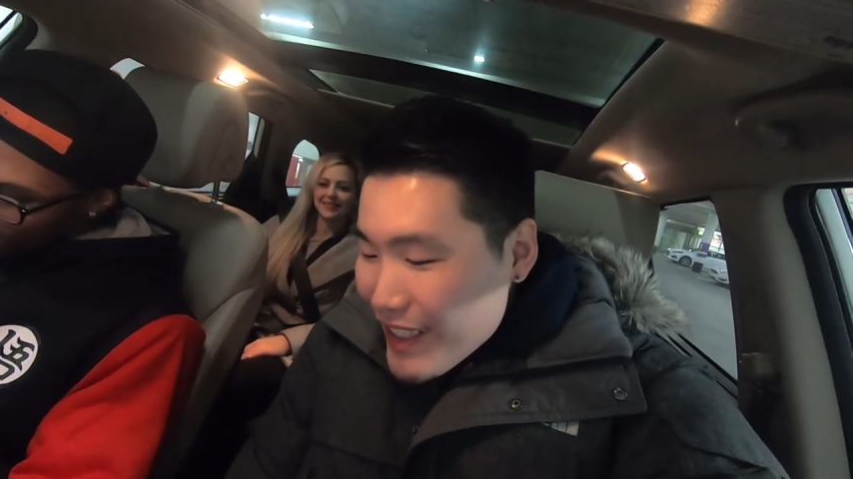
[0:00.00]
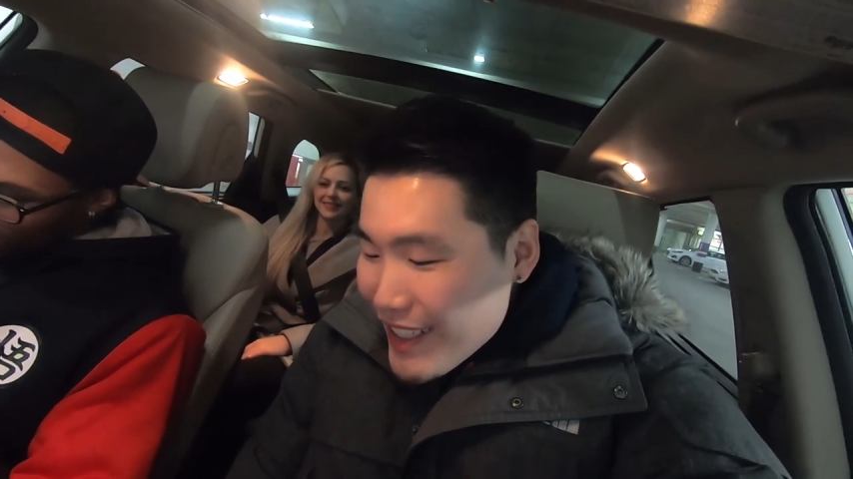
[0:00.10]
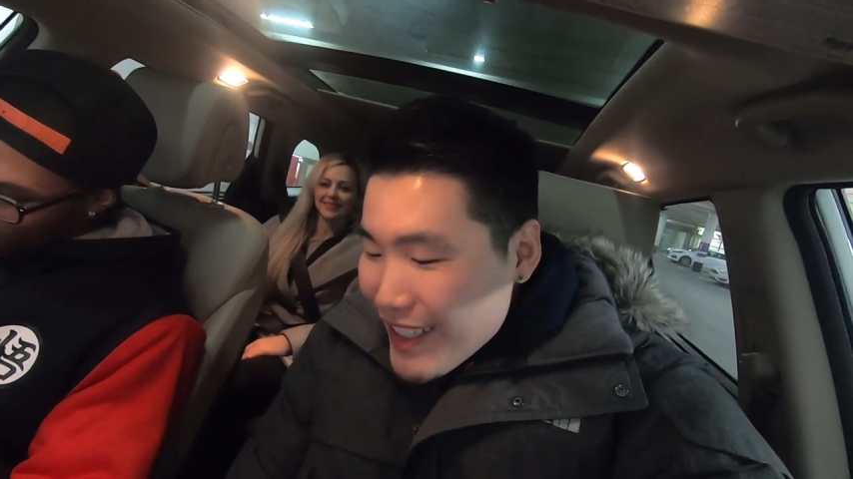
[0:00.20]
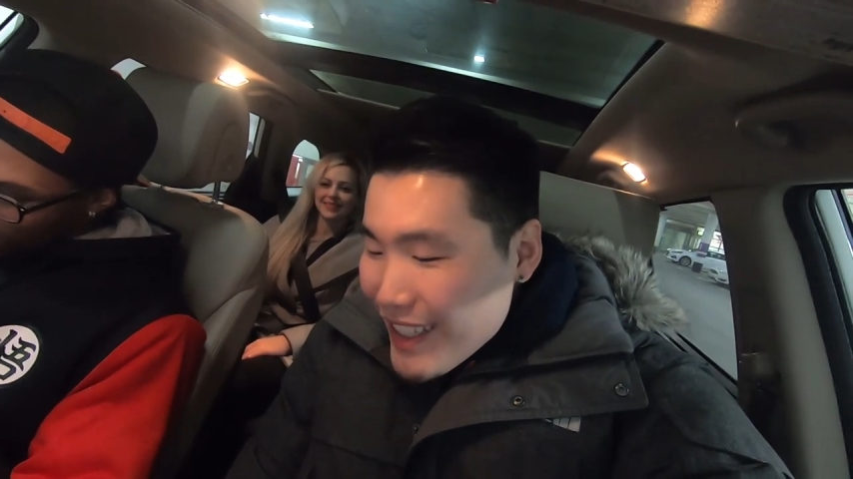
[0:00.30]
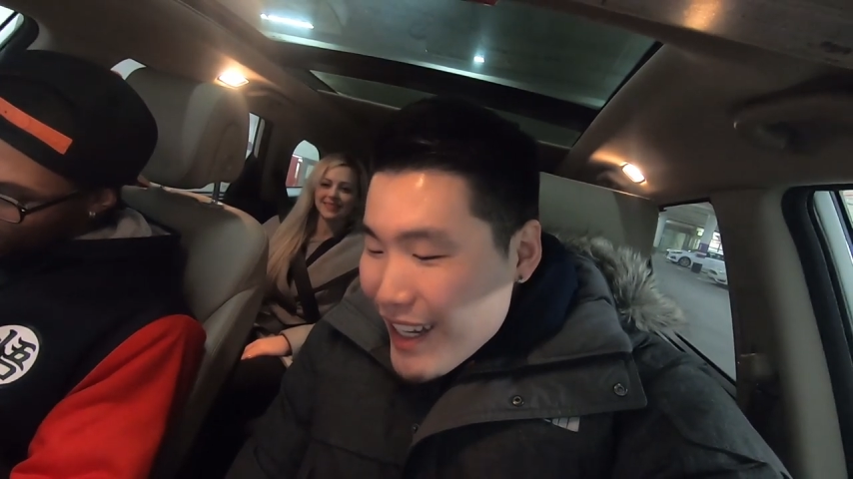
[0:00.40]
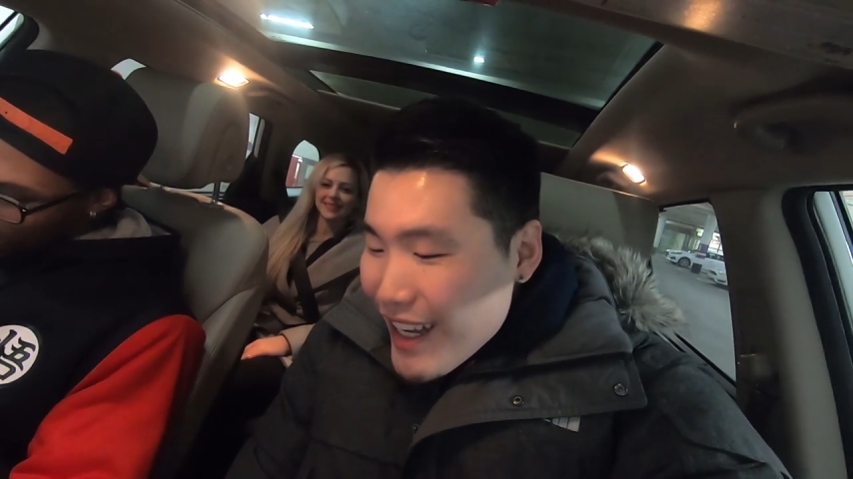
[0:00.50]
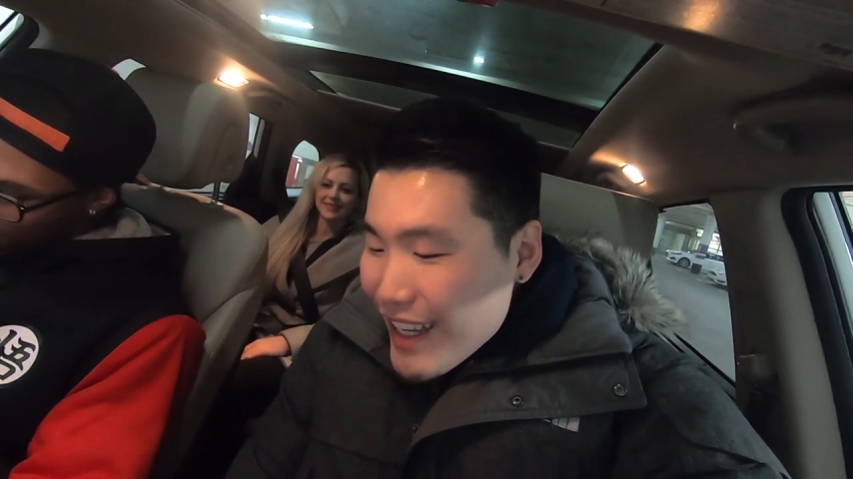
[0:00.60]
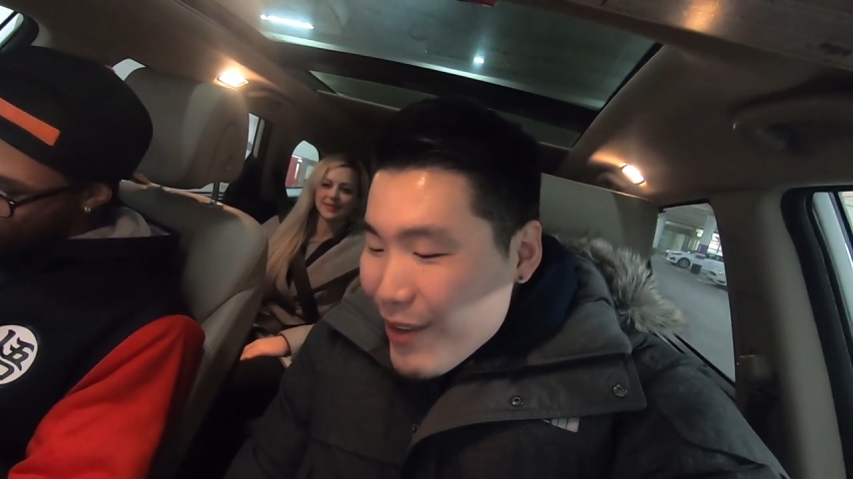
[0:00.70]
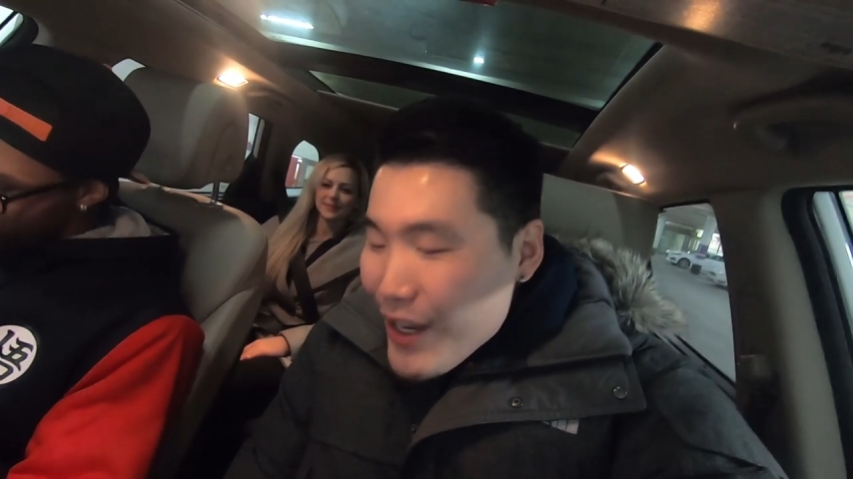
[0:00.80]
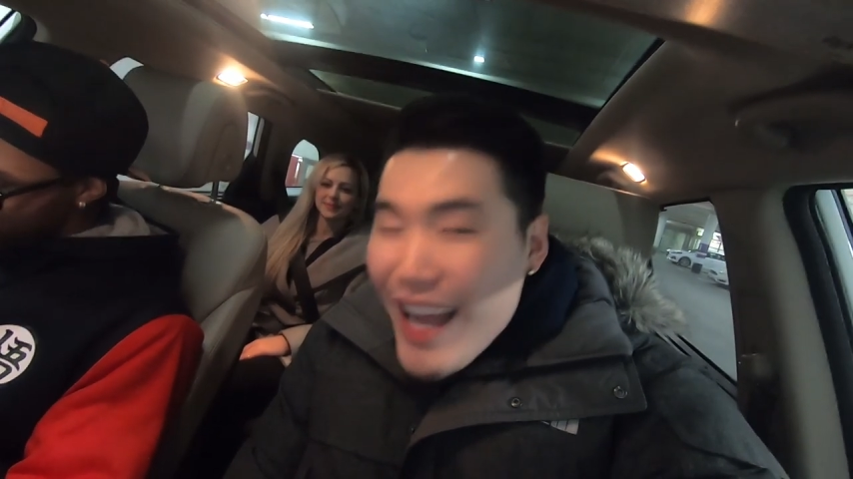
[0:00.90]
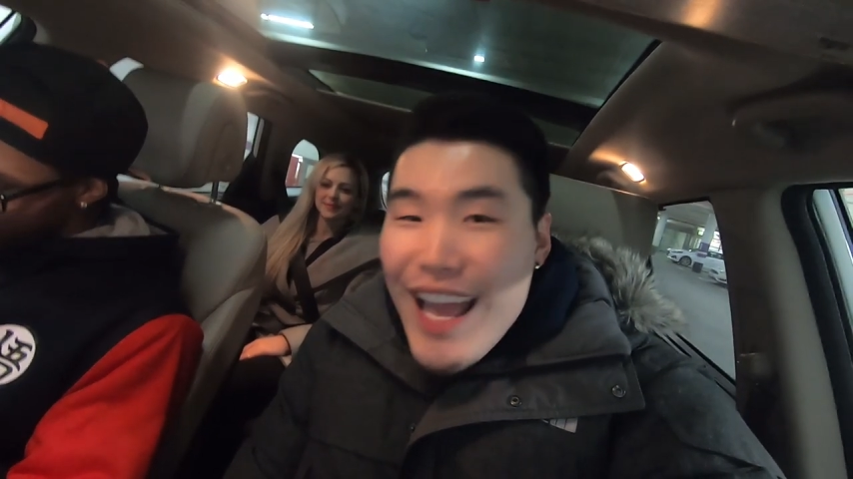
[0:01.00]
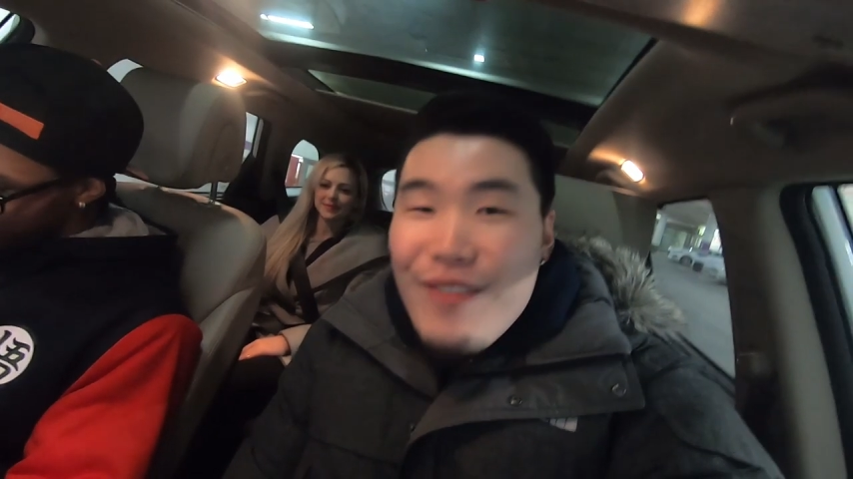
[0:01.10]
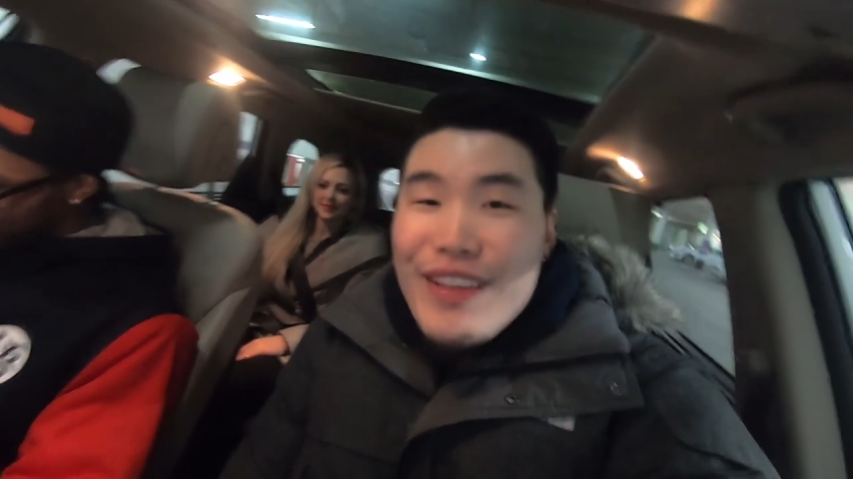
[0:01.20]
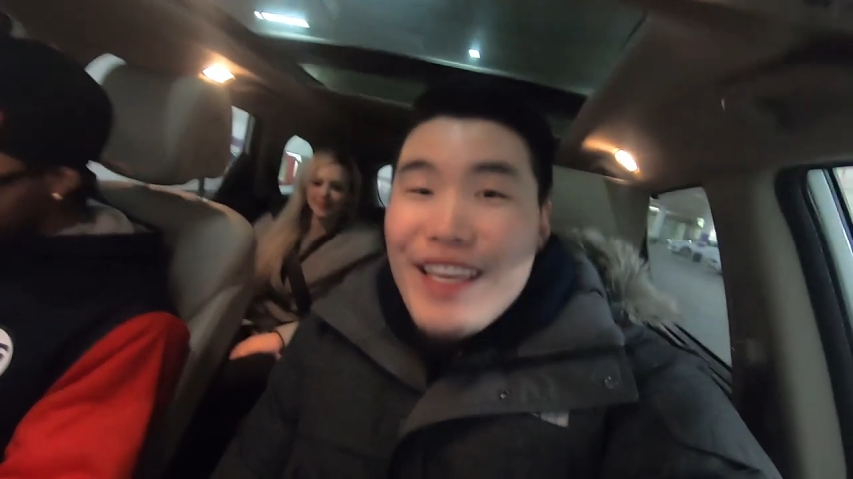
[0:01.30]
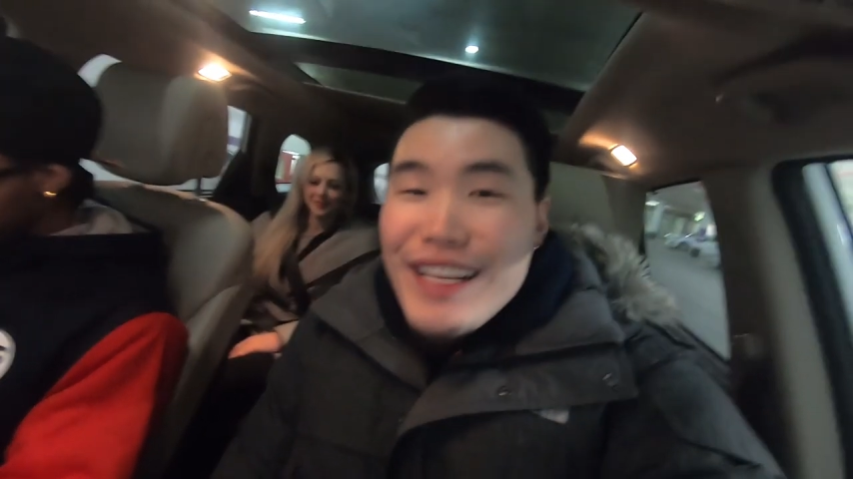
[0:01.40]
Oh no. We got
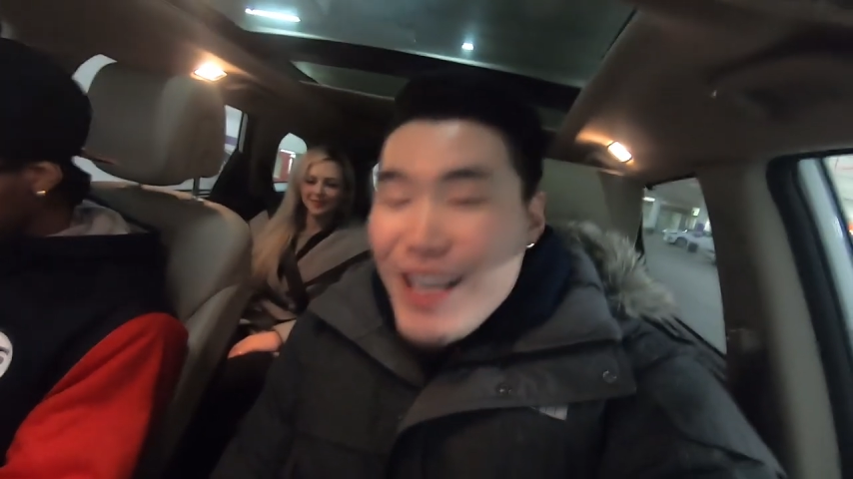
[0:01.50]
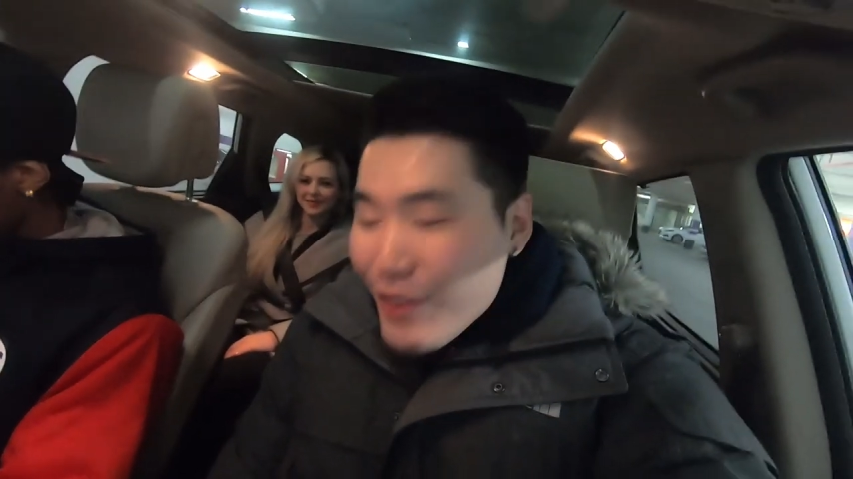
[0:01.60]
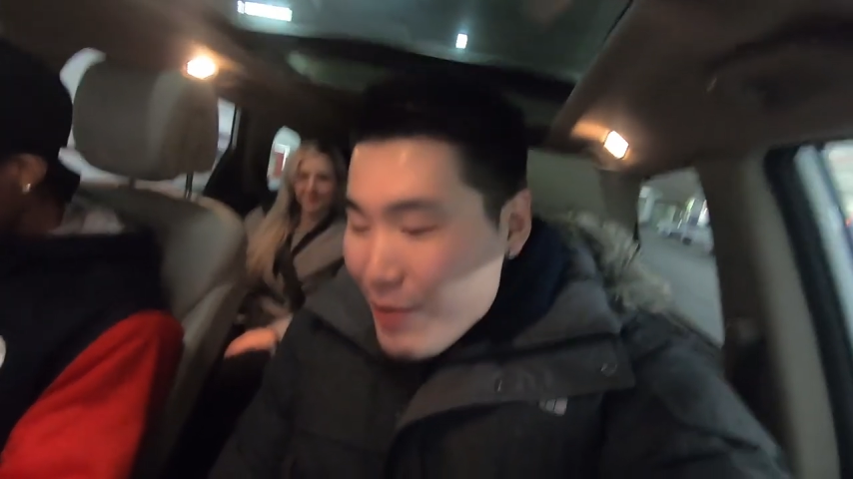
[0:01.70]
everything except